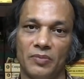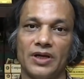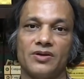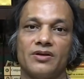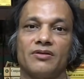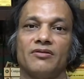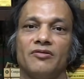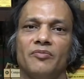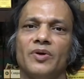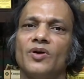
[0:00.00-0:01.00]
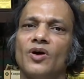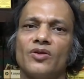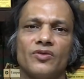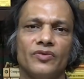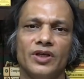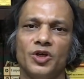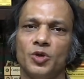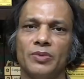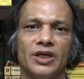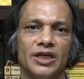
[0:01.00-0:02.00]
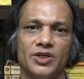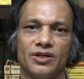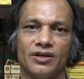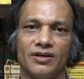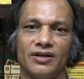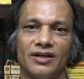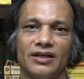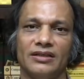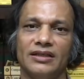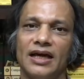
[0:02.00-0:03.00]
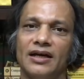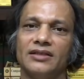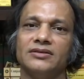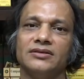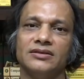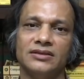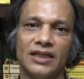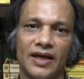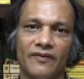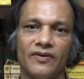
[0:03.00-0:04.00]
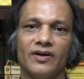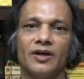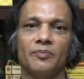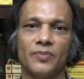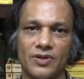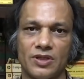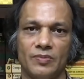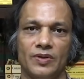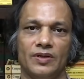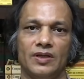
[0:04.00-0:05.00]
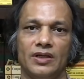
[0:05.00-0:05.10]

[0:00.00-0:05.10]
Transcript: but because of the human nature, that is never possible.